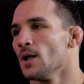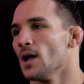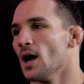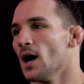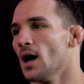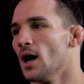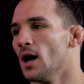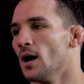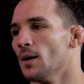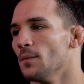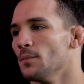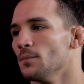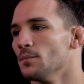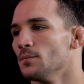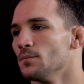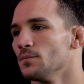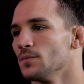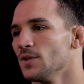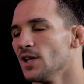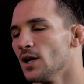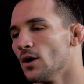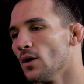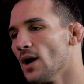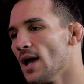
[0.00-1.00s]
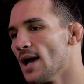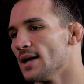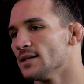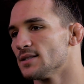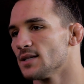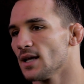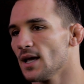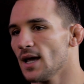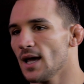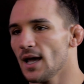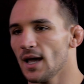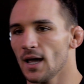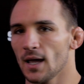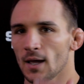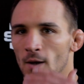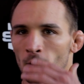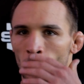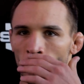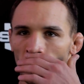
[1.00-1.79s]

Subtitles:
as